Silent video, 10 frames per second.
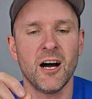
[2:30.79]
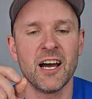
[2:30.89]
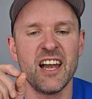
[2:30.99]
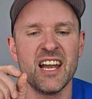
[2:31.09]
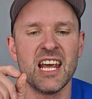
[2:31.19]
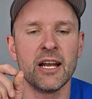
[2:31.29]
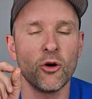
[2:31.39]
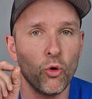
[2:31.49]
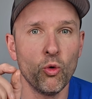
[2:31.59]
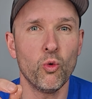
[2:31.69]
I
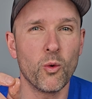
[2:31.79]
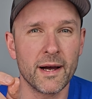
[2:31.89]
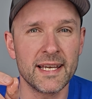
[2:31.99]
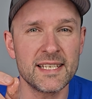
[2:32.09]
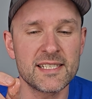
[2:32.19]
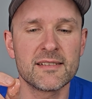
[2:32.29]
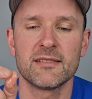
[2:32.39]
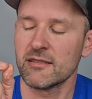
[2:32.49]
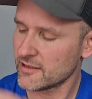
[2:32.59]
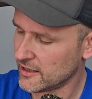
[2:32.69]
nearly always
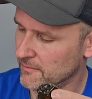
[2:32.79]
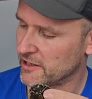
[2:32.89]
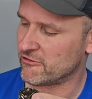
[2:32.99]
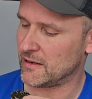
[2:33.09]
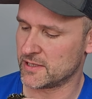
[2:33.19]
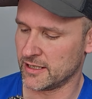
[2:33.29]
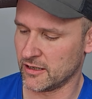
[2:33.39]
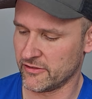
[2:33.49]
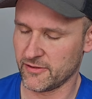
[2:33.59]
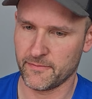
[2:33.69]
cut my crabs in
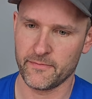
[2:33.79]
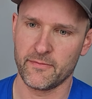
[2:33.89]
half.